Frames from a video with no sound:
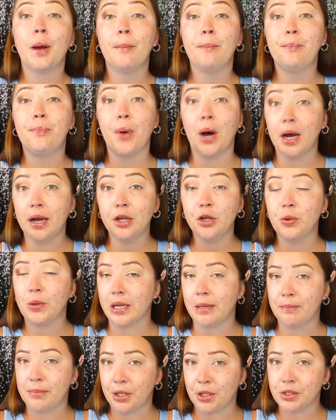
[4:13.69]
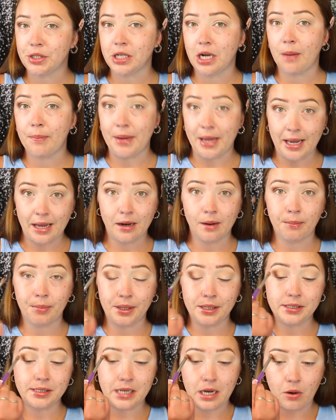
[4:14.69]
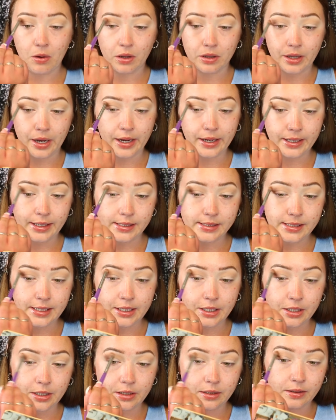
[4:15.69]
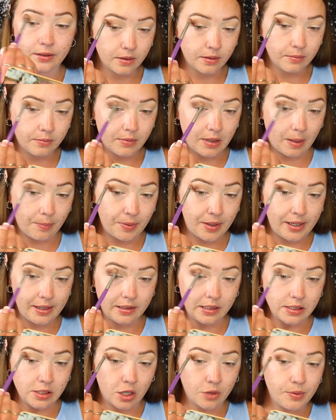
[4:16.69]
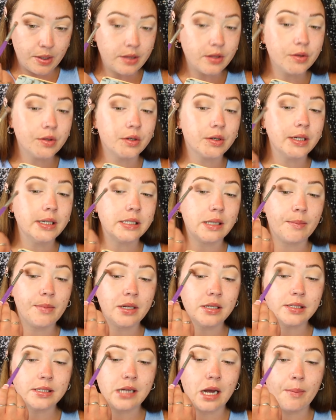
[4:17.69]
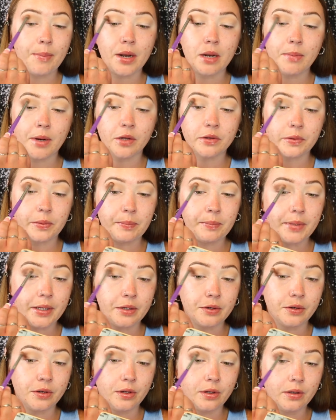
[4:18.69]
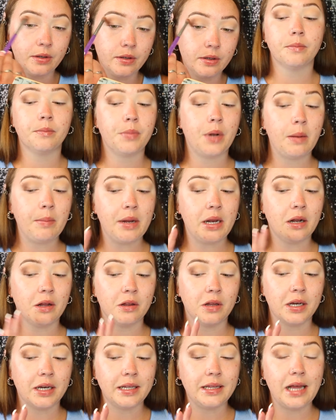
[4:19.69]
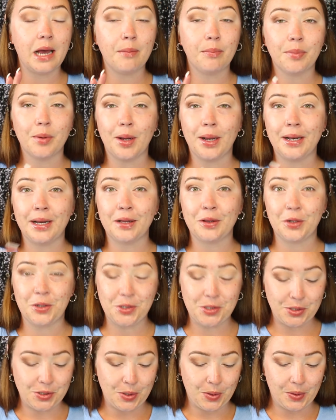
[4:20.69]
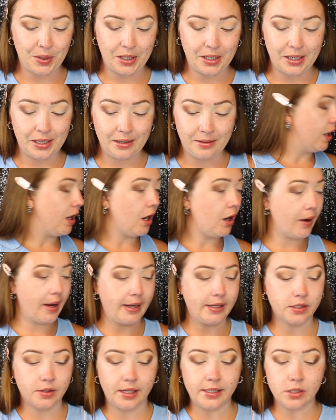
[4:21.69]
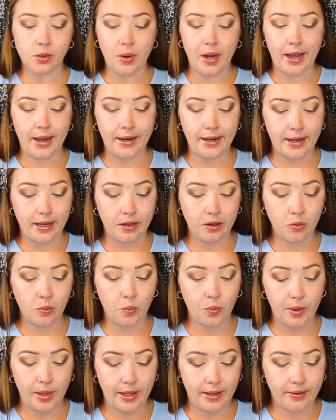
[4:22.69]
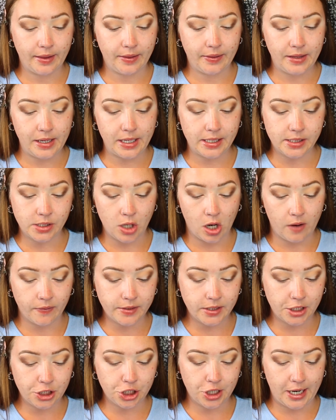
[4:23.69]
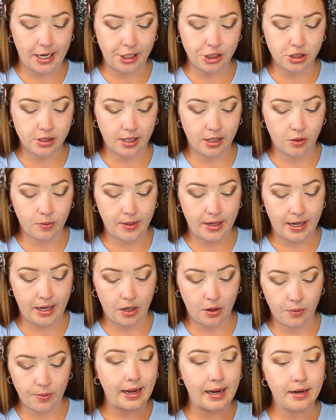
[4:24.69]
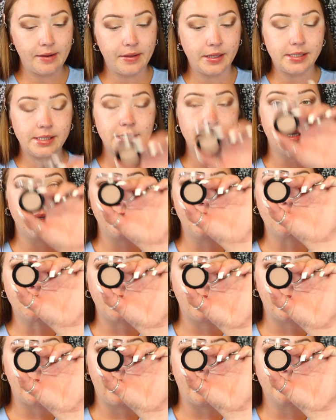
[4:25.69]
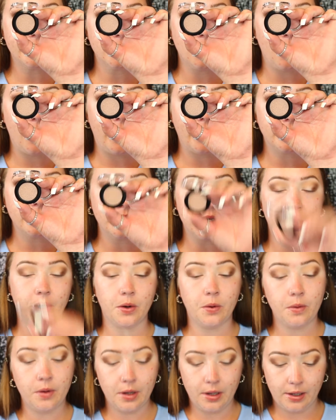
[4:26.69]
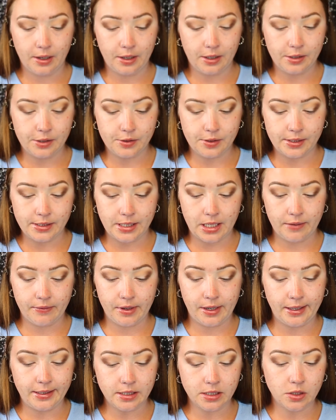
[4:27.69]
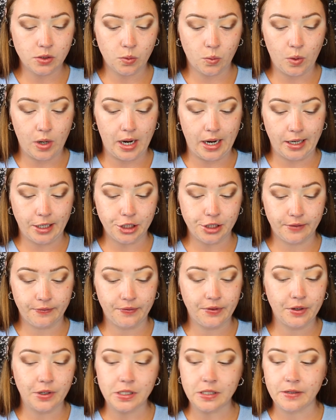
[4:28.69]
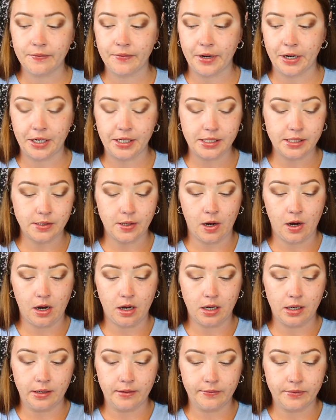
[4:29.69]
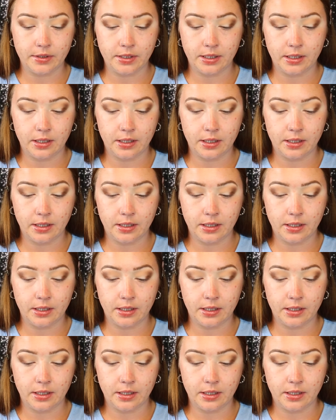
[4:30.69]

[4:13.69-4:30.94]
but you can build it up and blend it out a lot easier. Not blending this all the way through the crease. I'm going to stop at about the middle. But I mean, look at that blend. It looks so good. Okay, so let's go ahead in with the Soft Touch eyeshadow now. Again, this is in the shade XOXO. So let's give it a swatch. It feels very soft.